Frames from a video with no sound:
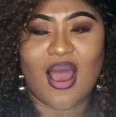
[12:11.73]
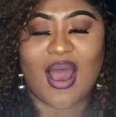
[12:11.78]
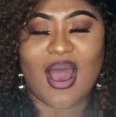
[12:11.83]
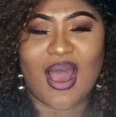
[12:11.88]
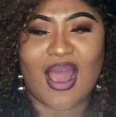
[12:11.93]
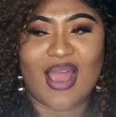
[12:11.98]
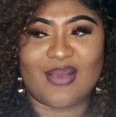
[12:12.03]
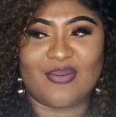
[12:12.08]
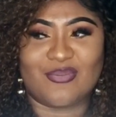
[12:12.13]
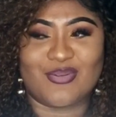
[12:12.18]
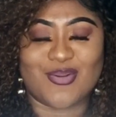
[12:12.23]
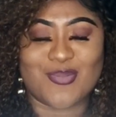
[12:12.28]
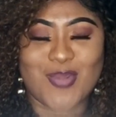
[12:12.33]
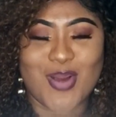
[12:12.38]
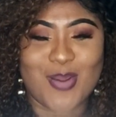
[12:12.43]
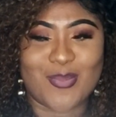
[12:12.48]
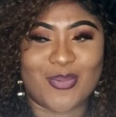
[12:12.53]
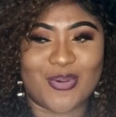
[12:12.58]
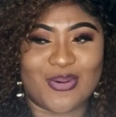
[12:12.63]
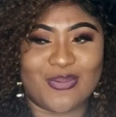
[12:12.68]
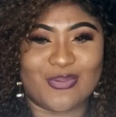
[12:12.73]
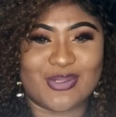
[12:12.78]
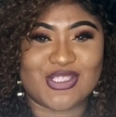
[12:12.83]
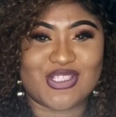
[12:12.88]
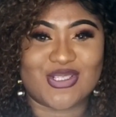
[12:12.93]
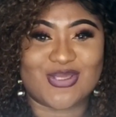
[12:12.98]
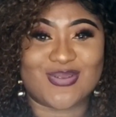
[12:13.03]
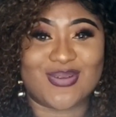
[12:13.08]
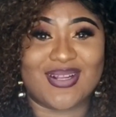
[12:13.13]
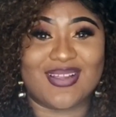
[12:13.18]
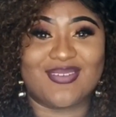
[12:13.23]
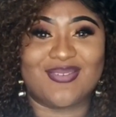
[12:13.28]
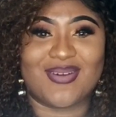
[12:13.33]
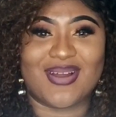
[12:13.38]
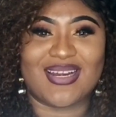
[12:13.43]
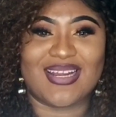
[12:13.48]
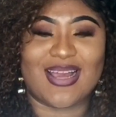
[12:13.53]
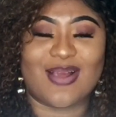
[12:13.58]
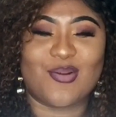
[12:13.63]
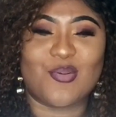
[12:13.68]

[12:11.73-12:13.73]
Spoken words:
I remember, which is really funny,